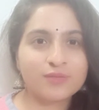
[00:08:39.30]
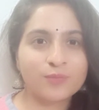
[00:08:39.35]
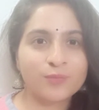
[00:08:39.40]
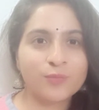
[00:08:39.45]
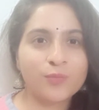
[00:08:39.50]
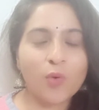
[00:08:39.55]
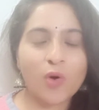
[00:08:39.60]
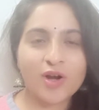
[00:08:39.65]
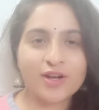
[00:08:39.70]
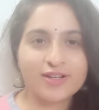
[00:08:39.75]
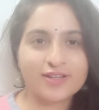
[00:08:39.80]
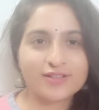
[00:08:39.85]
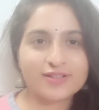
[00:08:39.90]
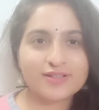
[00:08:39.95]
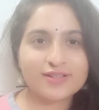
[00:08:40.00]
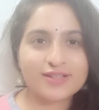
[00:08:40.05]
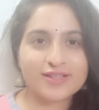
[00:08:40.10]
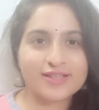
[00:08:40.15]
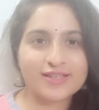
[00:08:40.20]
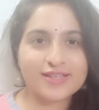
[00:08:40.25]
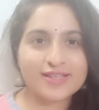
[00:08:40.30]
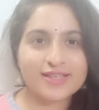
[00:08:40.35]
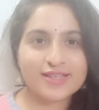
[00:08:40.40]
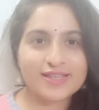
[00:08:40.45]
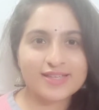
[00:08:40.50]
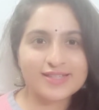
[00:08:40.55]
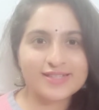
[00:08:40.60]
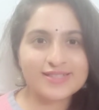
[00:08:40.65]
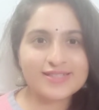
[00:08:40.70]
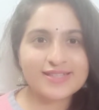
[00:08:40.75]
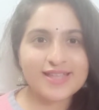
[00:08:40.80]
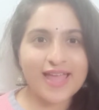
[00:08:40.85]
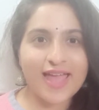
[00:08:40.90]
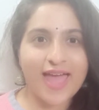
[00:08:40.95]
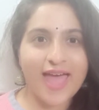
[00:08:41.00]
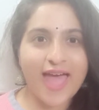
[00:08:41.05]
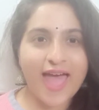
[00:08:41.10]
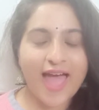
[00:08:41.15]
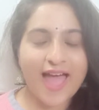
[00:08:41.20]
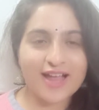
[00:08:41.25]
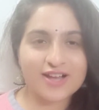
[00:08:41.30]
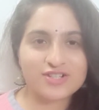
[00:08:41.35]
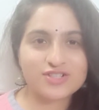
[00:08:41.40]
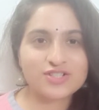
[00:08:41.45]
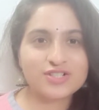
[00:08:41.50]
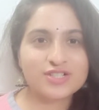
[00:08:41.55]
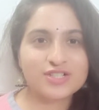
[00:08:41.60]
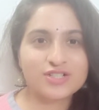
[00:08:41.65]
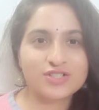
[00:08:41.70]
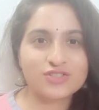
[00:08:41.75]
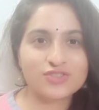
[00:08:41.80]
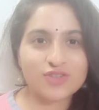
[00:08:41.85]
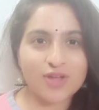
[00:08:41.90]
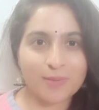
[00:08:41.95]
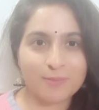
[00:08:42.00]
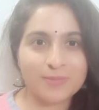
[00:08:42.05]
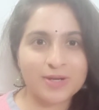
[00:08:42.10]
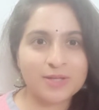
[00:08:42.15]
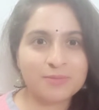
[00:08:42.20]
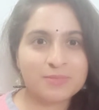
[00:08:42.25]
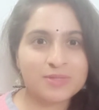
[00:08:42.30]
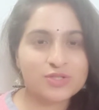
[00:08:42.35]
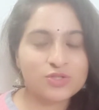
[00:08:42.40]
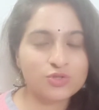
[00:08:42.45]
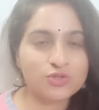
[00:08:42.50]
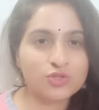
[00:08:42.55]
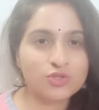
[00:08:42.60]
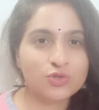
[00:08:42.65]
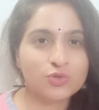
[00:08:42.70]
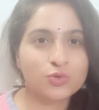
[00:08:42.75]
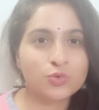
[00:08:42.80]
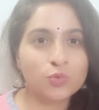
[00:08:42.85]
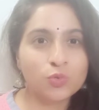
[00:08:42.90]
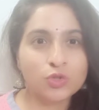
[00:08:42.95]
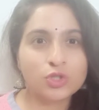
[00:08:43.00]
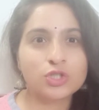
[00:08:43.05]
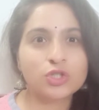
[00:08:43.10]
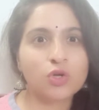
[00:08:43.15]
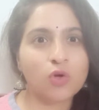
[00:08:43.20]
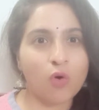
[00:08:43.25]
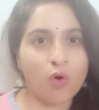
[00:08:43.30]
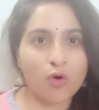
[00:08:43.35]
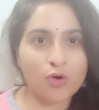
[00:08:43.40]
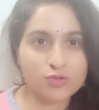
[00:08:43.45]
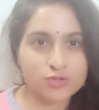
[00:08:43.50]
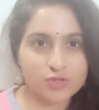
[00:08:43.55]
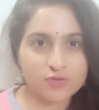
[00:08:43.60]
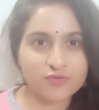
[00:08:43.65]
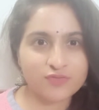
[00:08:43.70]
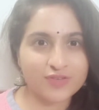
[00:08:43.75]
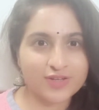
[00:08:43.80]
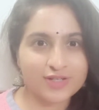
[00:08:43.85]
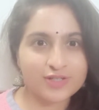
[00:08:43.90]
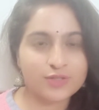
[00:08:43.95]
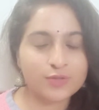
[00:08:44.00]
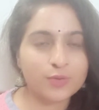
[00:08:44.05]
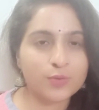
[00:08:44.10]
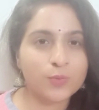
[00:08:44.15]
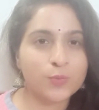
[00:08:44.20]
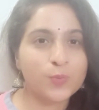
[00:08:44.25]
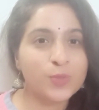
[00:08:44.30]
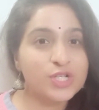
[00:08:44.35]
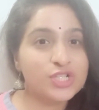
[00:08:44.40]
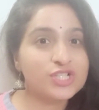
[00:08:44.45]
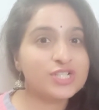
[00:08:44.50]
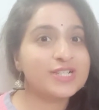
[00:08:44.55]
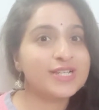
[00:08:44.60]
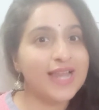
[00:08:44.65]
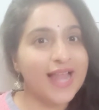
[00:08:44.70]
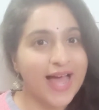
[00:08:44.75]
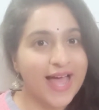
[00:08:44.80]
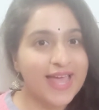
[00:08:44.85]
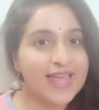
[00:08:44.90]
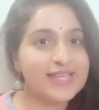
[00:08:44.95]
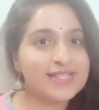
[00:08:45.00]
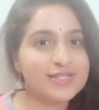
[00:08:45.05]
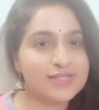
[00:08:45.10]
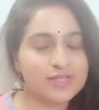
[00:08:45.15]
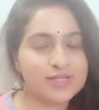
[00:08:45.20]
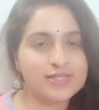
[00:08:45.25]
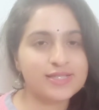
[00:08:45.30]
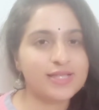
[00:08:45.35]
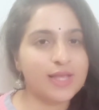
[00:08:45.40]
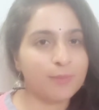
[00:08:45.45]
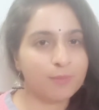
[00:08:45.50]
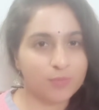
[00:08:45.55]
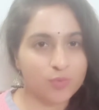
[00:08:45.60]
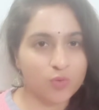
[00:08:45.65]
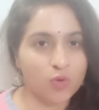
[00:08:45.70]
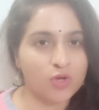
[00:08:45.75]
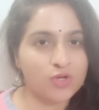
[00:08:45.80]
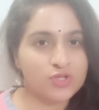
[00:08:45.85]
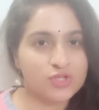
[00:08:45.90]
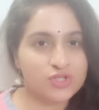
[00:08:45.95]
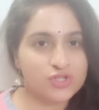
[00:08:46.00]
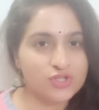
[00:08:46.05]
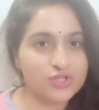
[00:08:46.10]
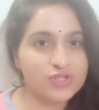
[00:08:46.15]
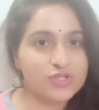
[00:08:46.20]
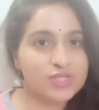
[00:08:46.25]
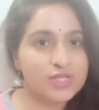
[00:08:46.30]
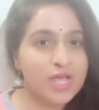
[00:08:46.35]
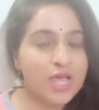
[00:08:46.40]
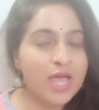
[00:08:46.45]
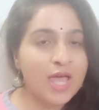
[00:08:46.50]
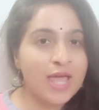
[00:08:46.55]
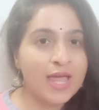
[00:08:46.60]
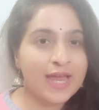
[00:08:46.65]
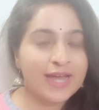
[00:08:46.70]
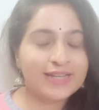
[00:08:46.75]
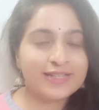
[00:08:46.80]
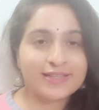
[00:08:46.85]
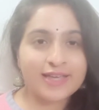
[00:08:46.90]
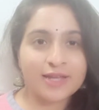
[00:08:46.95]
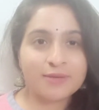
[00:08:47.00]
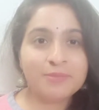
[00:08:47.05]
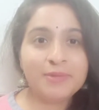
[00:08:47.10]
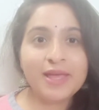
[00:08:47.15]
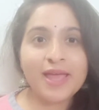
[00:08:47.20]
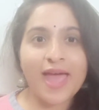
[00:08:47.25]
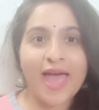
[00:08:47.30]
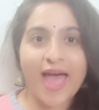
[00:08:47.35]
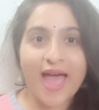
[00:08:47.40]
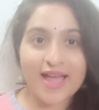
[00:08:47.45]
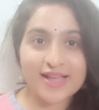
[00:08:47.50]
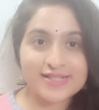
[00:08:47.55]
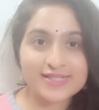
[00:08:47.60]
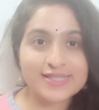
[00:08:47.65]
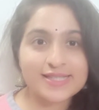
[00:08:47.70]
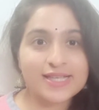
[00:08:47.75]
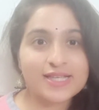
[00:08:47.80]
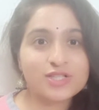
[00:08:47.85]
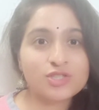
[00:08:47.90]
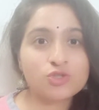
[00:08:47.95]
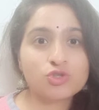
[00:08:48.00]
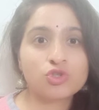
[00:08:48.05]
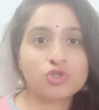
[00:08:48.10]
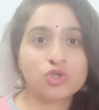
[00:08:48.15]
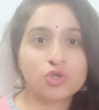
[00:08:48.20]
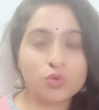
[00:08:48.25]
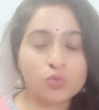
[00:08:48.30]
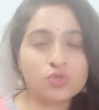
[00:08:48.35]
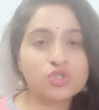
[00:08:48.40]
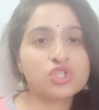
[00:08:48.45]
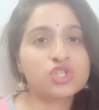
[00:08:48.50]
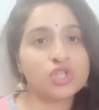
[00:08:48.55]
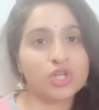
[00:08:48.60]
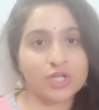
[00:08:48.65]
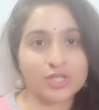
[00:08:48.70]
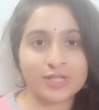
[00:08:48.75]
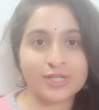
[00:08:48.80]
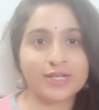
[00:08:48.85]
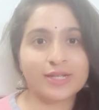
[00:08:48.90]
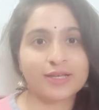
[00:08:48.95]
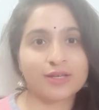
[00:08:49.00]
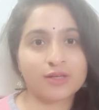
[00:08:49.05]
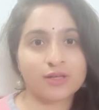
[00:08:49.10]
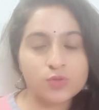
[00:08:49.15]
what is actually troubling me. So the root cause of it, which lies in the subconscious, it can be accessed through journaling.